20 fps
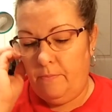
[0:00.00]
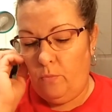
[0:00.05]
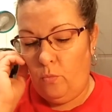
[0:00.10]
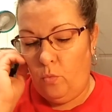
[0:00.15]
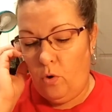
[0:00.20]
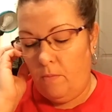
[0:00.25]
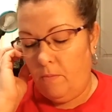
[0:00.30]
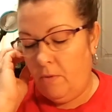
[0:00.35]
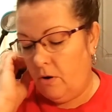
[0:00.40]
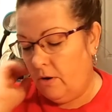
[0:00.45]

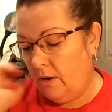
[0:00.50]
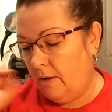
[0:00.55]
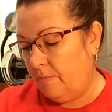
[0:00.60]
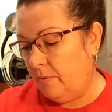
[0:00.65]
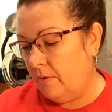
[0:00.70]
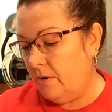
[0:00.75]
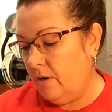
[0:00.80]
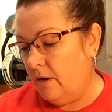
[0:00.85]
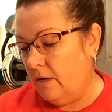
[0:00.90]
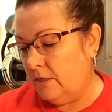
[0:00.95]
warm her
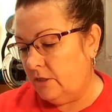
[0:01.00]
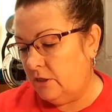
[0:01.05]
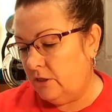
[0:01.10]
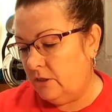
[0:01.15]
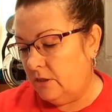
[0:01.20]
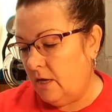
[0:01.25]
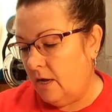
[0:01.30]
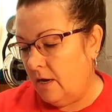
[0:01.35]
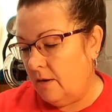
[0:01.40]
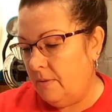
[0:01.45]
up or not,
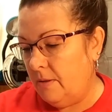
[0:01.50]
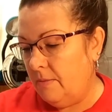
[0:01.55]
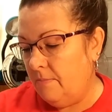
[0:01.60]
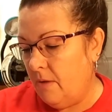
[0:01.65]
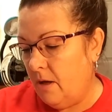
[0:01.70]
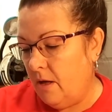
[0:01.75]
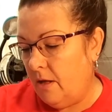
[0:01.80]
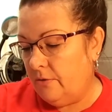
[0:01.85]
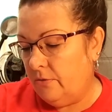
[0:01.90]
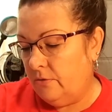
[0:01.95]
she's got to be
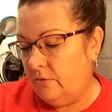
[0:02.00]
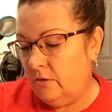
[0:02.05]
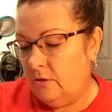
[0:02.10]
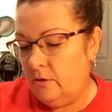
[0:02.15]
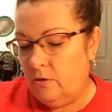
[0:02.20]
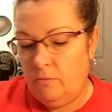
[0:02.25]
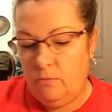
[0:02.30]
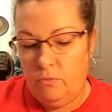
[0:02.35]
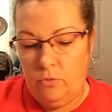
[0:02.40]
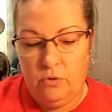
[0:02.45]
mottled a
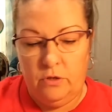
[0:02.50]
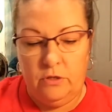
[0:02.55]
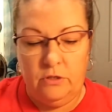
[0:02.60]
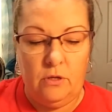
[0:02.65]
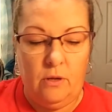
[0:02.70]
little more.